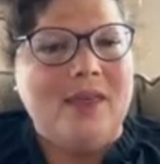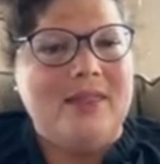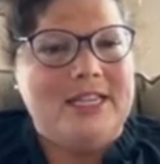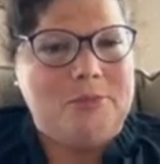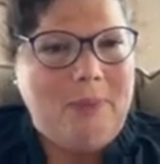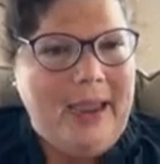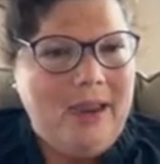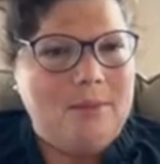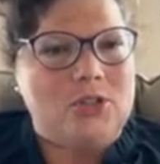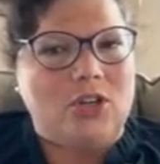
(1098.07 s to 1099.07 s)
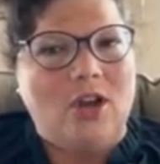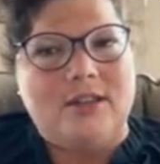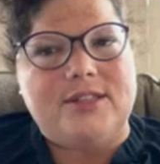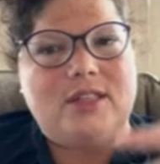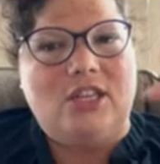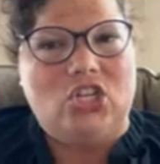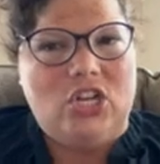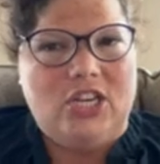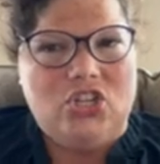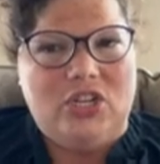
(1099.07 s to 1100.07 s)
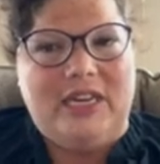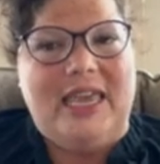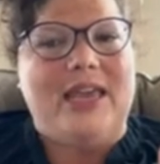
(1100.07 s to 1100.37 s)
These biomes are constantly changing